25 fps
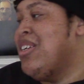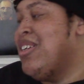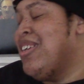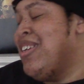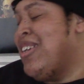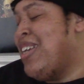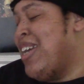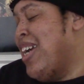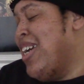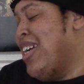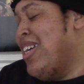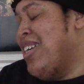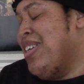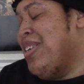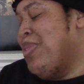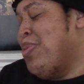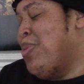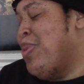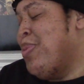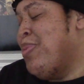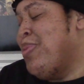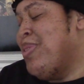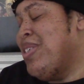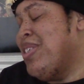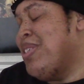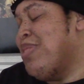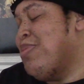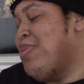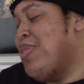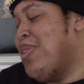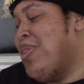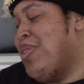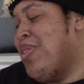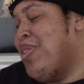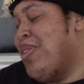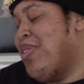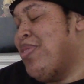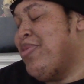dang, One Piece has been
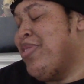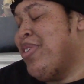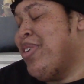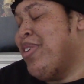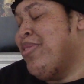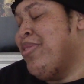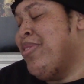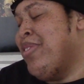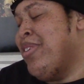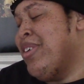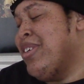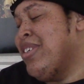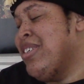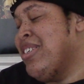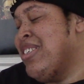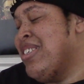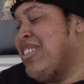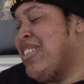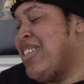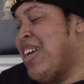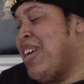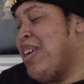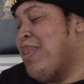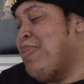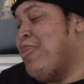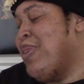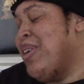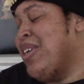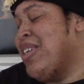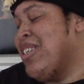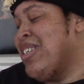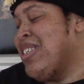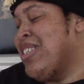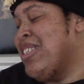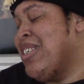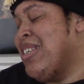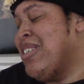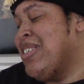going on forever. I'm just thinking about it,
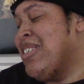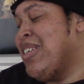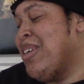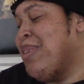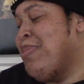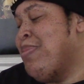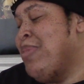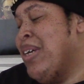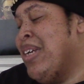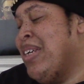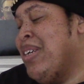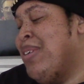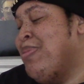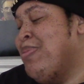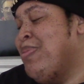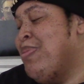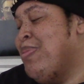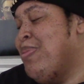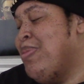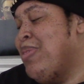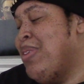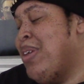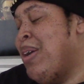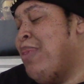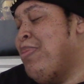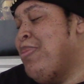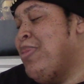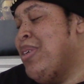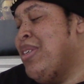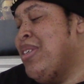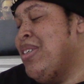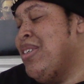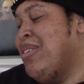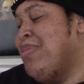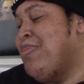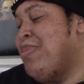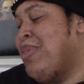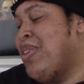because I was like, man, I'm I'm
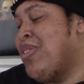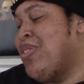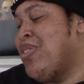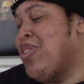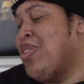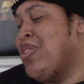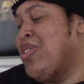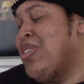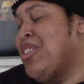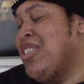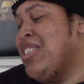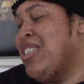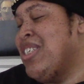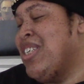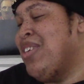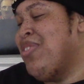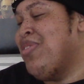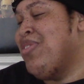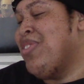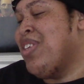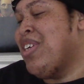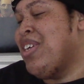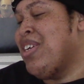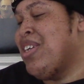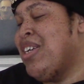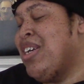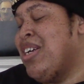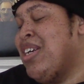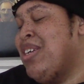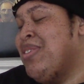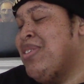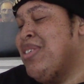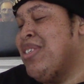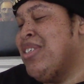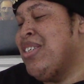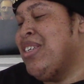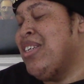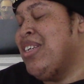in my thirties and everything now,
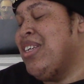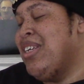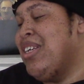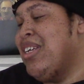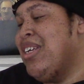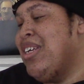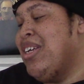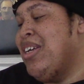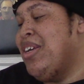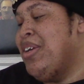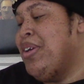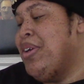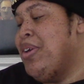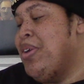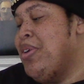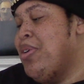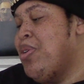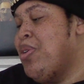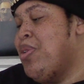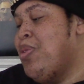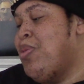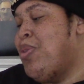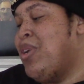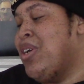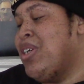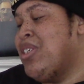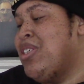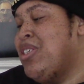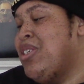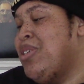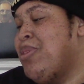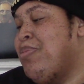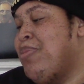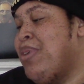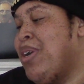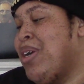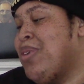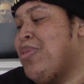and watching
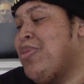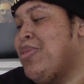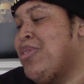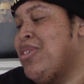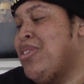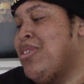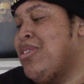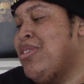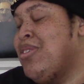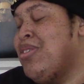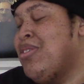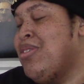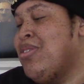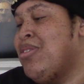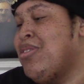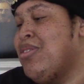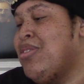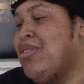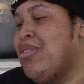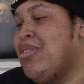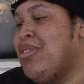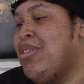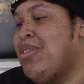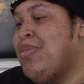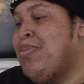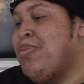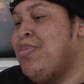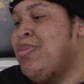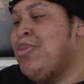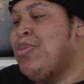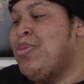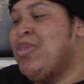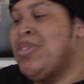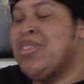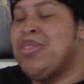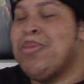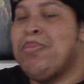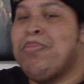it back when we
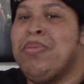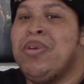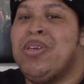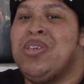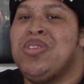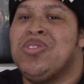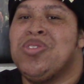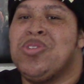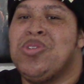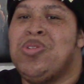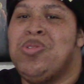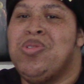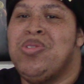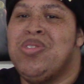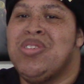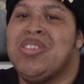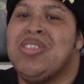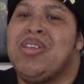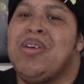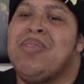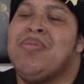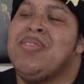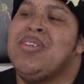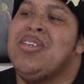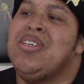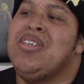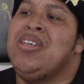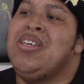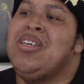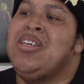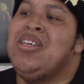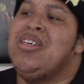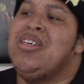was in middle school or something.